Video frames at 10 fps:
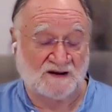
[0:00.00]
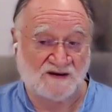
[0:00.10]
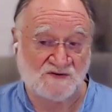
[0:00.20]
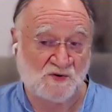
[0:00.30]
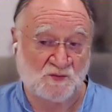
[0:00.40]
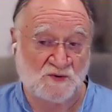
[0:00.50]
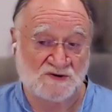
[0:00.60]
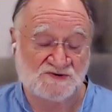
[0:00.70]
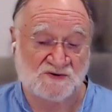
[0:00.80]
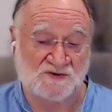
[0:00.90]
And I think in
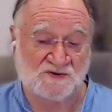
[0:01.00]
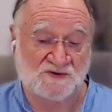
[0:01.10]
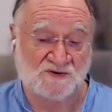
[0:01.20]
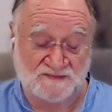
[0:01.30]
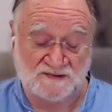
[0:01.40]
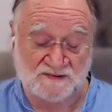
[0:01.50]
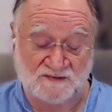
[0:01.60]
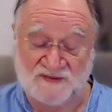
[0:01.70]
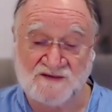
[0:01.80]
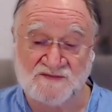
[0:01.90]
your workshops,
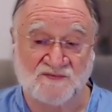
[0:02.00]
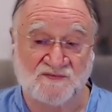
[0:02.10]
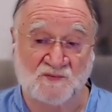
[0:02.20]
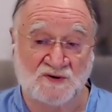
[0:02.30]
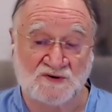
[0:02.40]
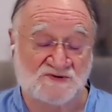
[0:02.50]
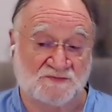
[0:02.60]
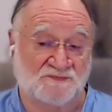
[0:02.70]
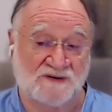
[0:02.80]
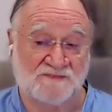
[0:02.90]
you know, at the end of
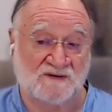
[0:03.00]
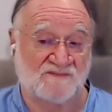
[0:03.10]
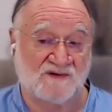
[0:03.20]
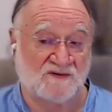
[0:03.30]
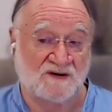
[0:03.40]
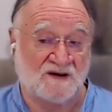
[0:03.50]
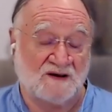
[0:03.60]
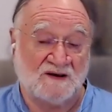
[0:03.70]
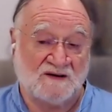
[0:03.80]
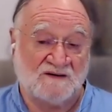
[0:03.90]
the workshop, people
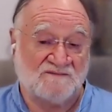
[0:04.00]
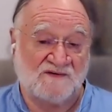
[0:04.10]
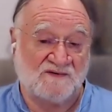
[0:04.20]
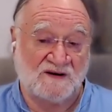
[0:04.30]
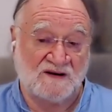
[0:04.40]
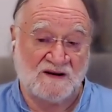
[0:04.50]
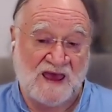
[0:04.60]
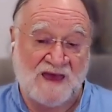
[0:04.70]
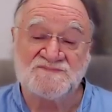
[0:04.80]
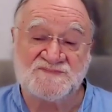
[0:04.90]
are very,
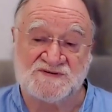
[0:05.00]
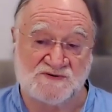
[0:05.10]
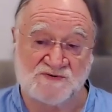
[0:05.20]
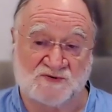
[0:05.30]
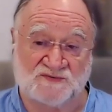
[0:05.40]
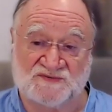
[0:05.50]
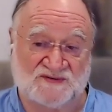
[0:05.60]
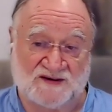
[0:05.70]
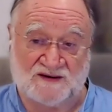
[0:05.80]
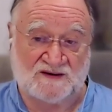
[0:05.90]
very
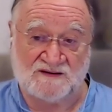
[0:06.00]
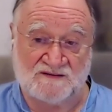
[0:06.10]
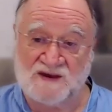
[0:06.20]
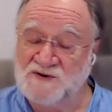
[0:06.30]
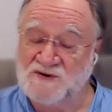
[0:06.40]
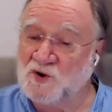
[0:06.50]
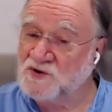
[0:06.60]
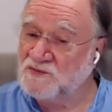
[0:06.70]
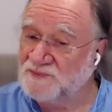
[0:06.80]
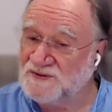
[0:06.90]
empty, you could say.
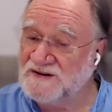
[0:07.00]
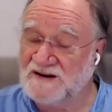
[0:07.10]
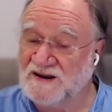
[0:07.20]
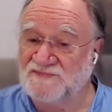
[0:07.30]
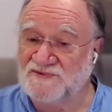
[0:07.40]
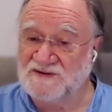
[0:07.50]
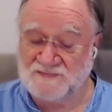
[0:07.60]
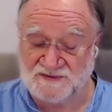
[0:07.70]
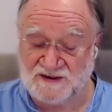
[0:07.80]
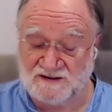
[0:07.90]
Maybe not
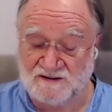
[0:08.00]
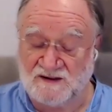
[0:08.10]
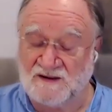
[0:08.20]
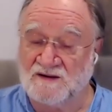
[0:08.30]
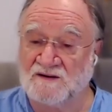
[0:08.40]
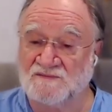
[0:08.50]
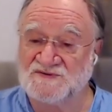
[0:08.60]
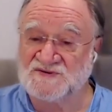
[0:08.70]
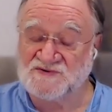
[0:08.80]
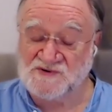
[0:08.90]
completely empty, but
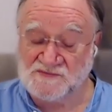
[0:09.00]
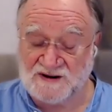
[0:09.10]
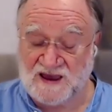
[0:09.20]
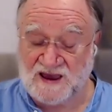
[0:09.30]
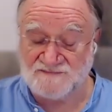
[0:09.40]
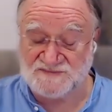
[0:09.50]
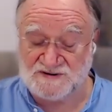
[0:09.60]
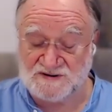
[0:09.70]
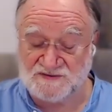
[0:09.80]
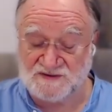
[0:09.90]
they're
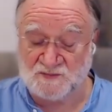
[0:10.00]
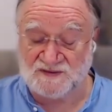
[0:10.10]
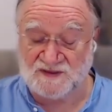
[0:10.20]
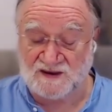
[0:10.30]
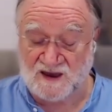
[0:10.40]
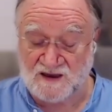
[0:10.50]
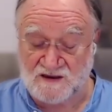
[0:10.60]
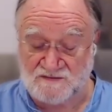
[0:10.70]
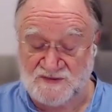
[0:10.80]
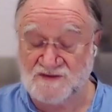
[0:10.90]
considerably emptier
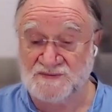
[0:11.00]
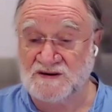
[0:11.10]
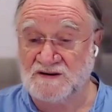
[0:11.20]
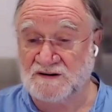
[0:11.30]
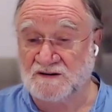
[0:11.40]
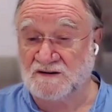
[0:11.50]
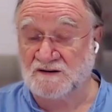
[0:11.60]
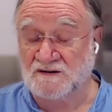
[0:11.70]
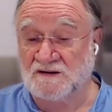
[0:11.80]
than when they came in the